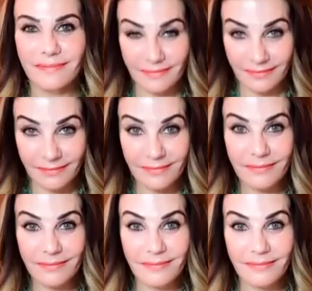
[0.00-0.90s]

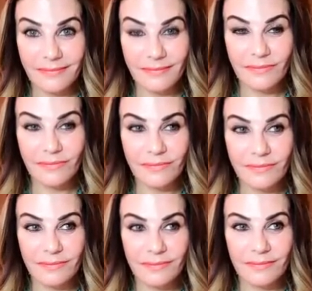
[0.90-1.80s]

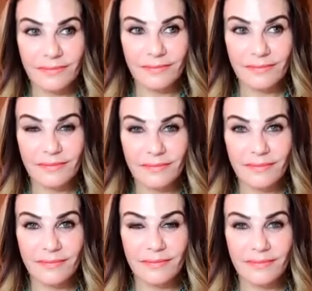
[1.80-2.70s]

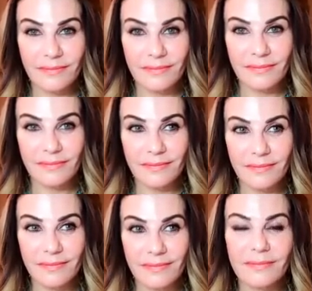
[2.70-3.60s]

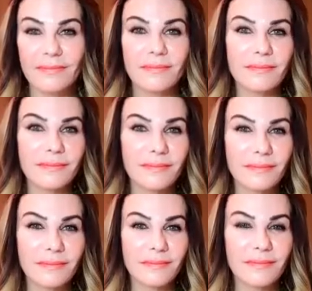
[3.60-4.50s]

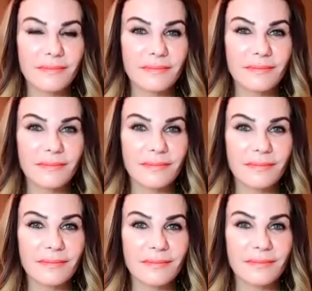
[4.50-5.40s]
(silent)